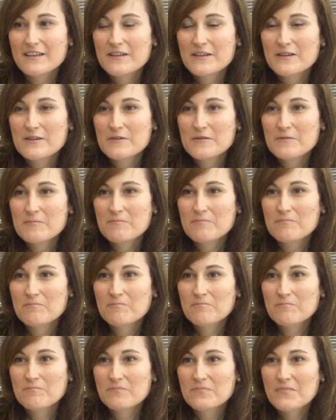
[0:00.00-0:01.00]

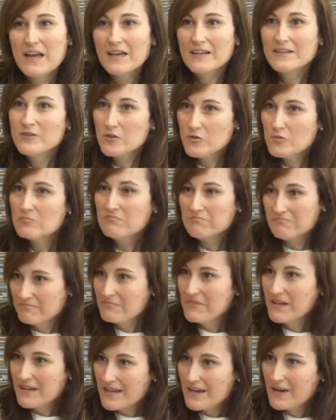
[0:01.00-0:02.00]
I know
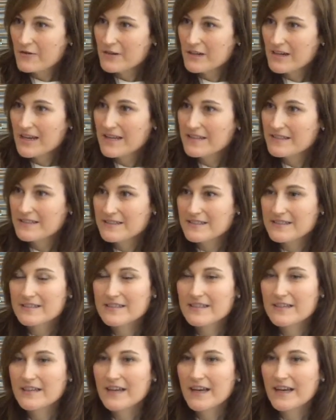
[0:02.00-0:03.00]
by our
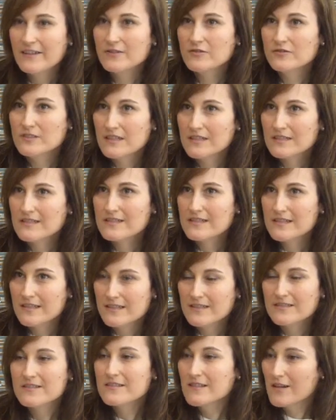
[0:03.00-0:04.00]
clients, I know that
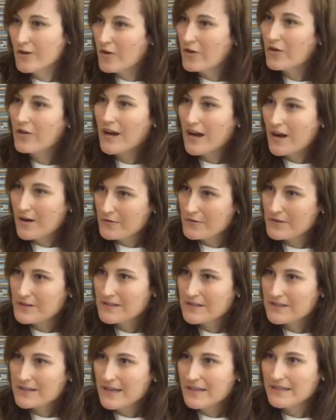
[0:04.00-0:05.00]
it's long
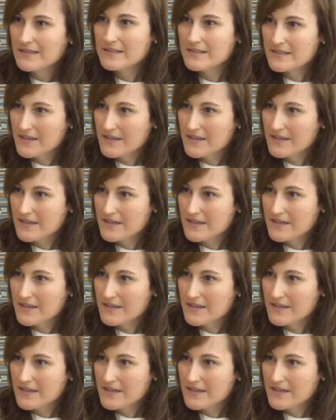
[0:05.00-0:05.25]
hours and